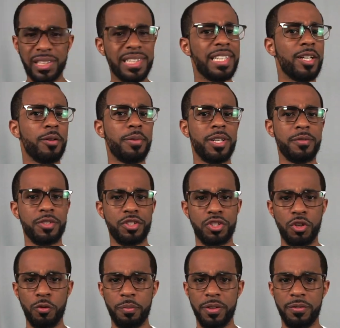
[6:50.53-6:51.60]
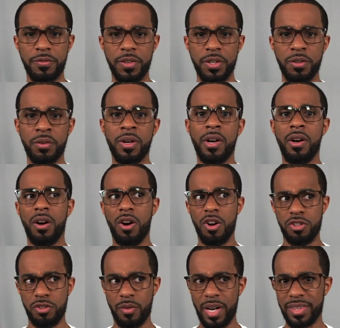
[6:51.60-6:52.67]
little bit of a soapy feel.
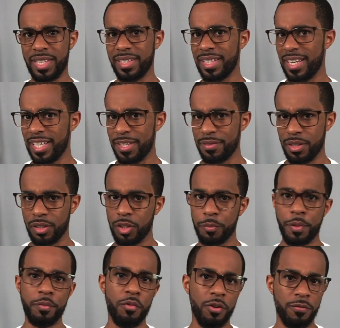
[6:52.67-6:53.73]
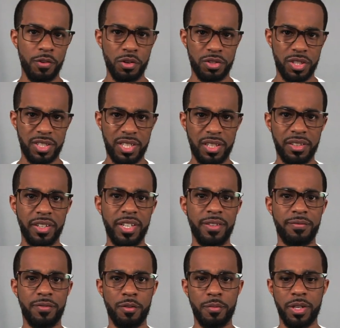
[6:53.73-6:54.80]
Also, I think that gives it a little bit more versatility
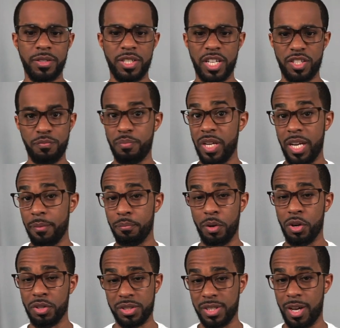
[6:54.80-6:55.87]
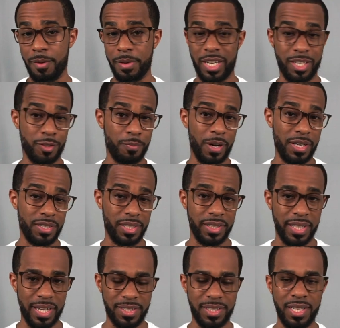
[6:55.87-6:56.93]
from it just being balsamic and spicy and
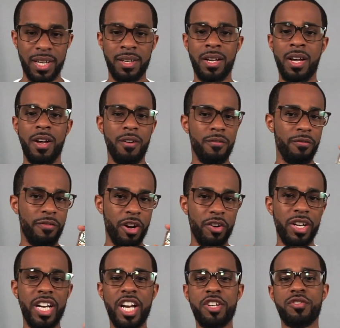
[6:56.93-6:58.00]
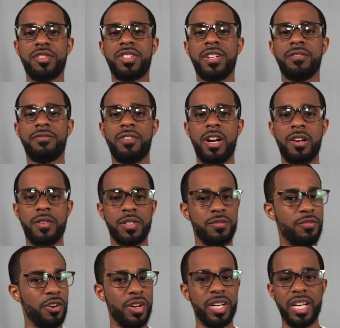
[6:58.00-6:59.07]
that's it. Very interesting fragrance,
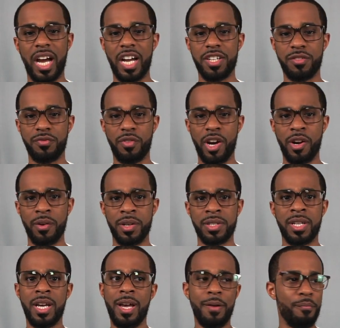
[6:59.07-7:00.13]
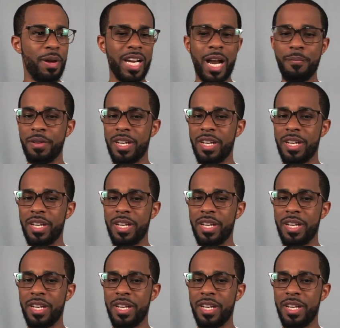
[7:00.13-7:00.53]
very nice fragrance. May not